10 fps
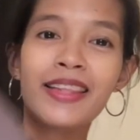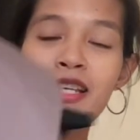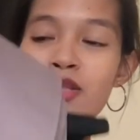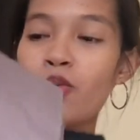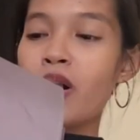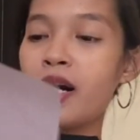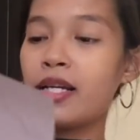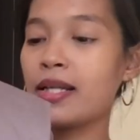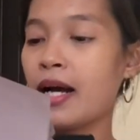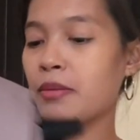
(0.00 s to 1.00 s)
This
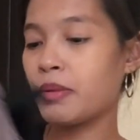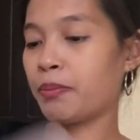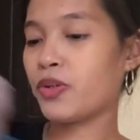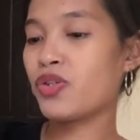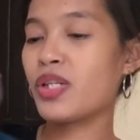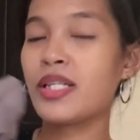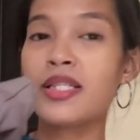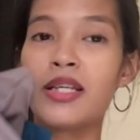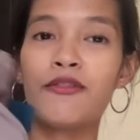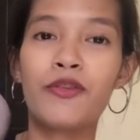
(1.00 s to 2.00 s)
one, hubby
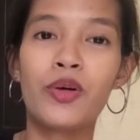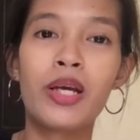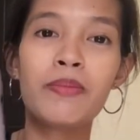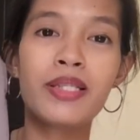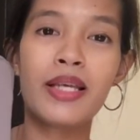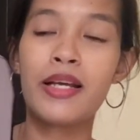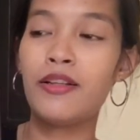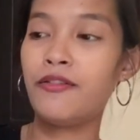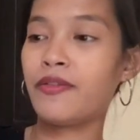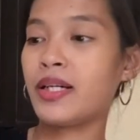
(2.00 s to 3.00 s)
purchased it for
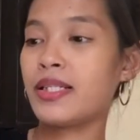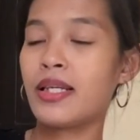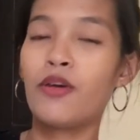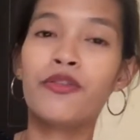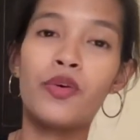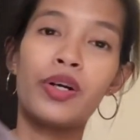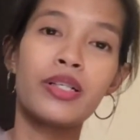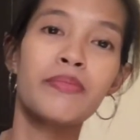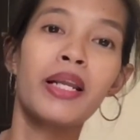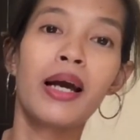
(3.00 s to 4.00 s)
himself kasi of
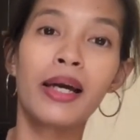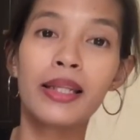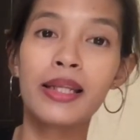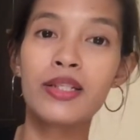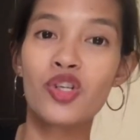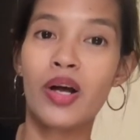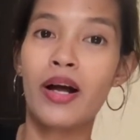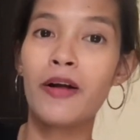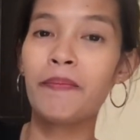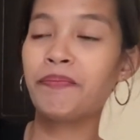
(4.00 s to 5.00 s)
course, malaki din
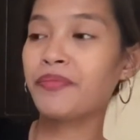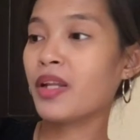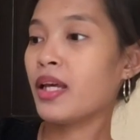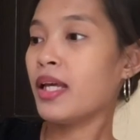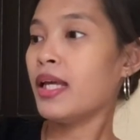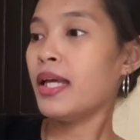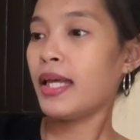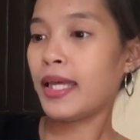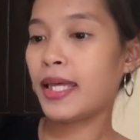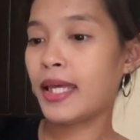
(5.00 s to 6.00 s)
siya
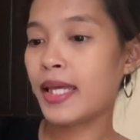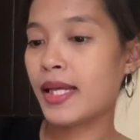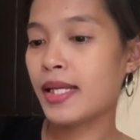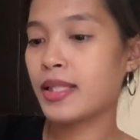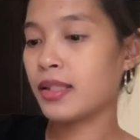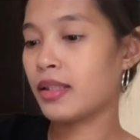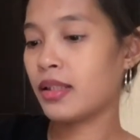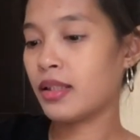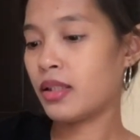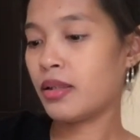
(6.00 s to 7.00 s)
and
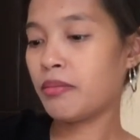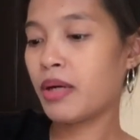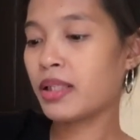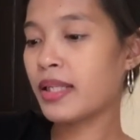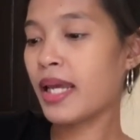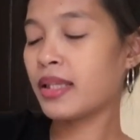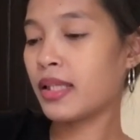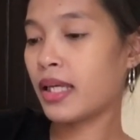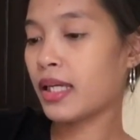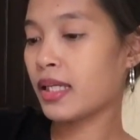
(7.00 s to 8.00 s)

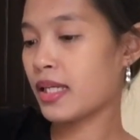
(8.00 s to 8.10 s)
magnetic.